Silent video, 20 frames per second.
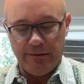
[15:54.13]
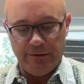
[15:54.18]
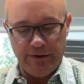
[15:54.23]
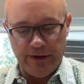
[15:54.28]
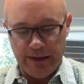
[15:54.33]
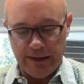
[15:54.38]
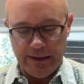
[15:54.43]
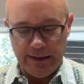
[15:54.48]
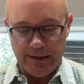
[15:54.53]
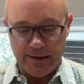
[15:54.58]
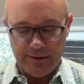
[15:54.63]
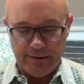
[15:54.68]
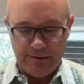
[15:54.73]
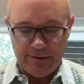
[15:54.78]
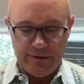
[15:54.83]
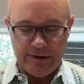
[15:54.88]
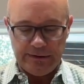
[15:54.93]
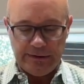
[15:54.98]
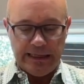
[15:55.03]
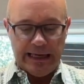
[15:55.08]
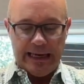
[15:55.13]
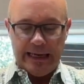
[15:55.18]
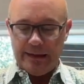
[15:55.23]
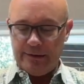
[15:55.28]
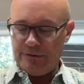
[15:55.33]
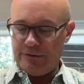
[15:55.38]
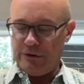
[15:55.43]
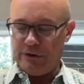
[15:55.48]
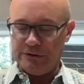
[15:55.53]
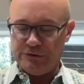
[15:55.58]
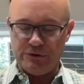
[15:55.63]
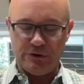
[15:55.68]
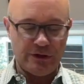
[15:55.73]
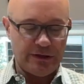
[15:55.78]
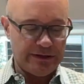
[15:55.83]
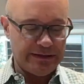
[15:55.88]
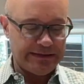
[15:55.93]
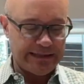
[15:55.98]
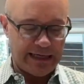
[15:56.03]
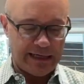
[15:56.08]
the length, you can turn
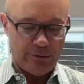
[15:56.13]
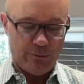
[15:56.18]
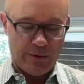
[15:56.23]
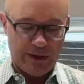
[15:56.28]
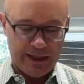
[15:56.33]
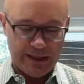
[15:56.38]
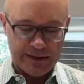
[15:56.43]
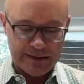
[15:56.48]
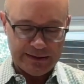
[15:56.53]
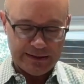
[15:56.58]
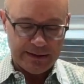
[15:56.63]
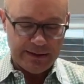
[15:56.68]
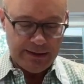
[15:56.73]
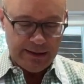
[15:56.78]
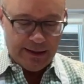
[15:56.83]
it sideways